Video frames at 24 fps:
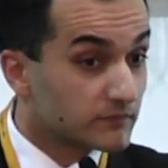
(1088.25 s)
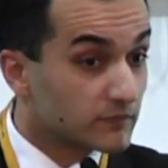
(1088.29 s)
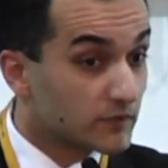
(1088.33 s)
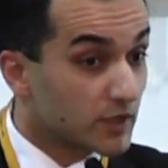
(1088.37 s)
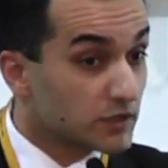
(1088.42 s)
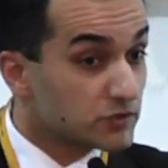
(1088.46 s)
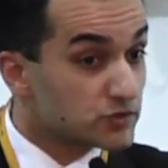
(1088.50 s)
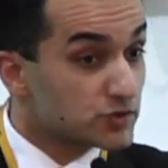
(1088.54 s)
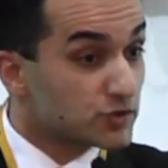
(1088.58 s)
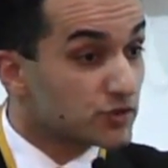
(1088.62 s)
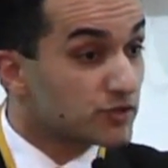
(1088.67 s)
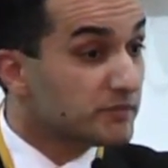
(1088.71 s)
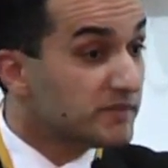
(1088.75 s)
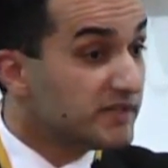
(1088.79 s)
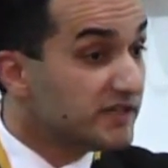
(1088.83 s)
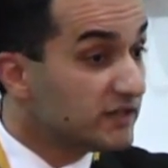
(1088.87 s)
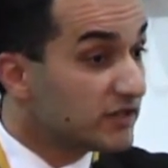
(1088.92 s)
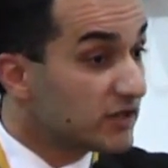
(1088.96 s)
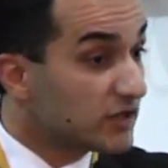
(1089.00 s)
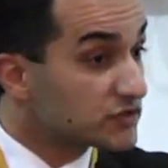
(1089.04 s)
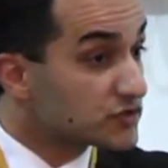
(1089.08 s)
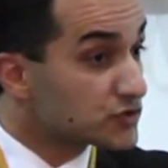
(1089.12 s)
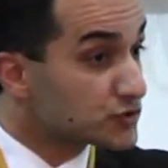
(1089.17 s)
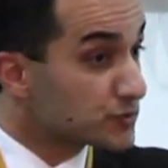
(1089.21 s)
not Germany,
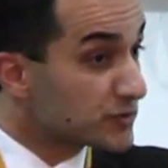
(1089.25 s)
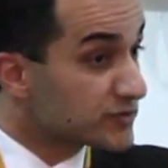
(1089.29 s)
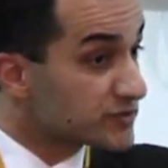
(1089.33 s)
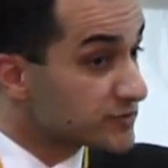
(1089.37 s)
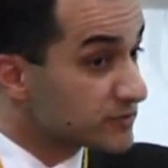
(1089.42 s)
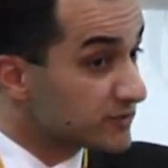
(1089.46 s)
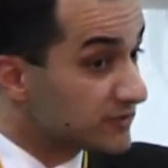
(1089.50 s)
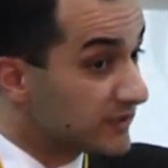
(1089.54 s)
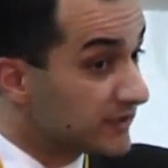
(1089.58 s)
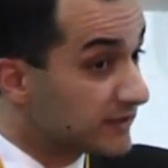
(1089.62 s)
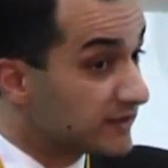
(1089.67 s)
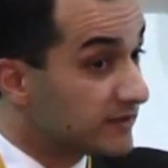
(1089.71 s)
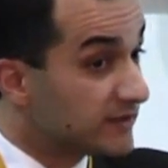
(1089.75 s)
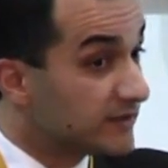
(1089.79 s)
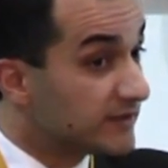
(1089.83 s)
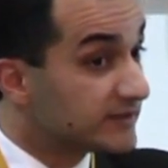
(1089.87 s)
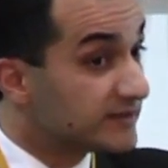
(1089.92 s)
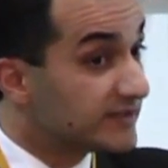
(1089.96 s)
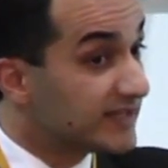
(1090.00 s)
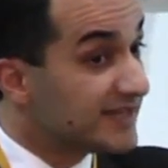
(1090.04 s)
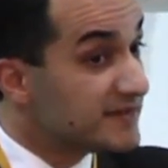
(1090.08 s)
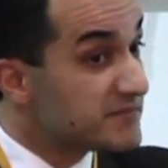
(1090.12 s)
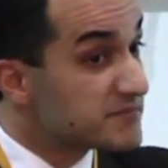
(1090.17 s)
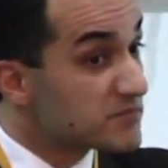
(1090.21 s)
not Switzerland,
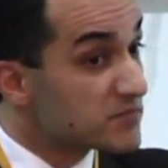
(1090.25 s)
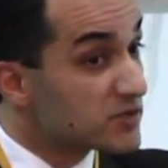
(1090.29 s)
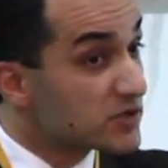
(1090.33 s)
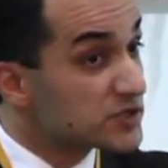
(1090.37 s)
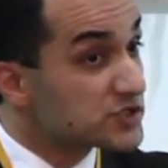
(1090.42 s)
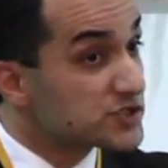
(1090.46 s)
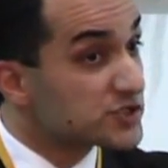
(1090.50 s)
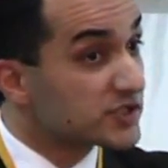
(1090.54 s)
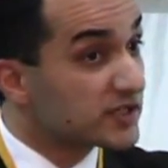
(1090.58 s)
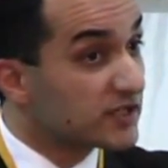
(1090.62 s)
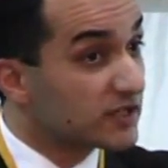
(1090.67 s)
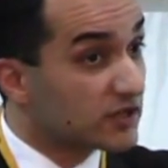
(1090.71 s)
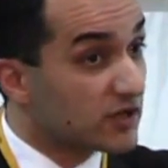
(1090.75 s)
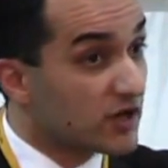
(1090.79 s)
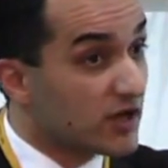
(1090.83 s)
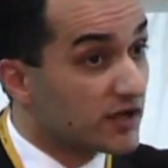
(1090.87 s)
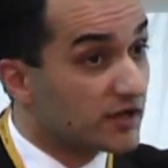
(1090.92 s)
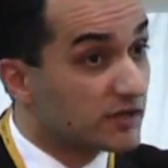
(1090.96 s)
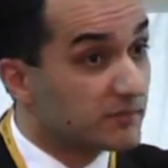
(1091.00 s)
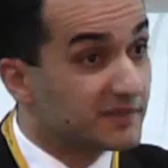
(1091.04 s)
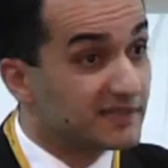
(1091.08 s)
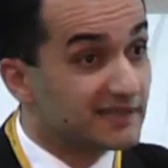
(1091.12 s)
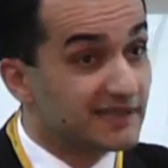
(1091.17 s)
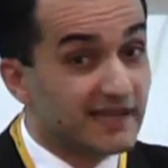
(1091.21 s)
the emerging
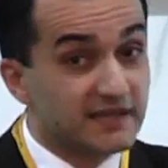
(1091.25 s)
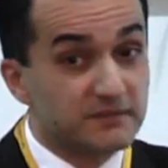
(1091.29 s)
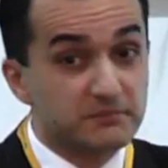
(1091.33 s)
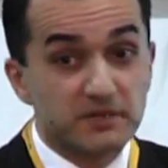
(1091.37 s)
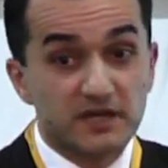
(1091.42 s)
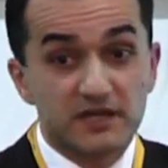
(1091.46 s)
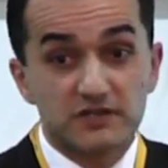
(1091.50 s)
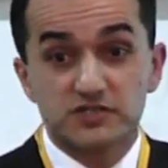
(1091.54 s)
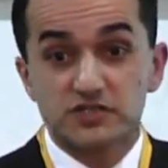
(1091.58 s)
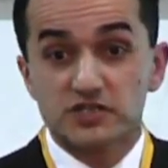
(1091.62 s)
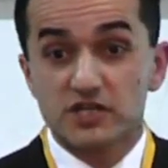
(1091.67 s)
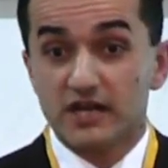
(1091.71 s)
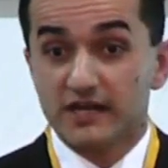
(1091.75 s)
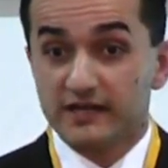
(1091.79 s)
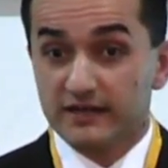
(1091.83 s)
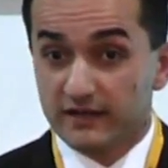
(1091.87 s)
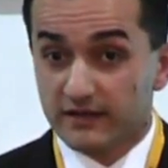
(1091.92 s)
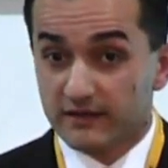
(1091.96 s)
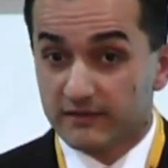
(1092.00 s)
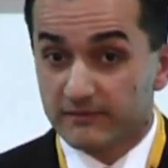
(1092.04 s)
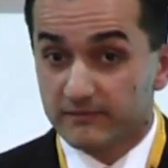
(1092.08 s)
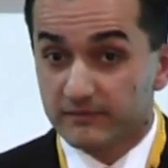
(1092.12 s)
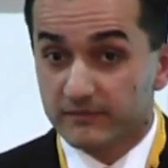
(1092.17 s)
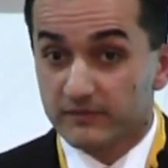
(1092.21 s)
economy led by
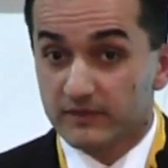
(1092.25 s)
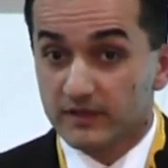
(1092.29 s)
China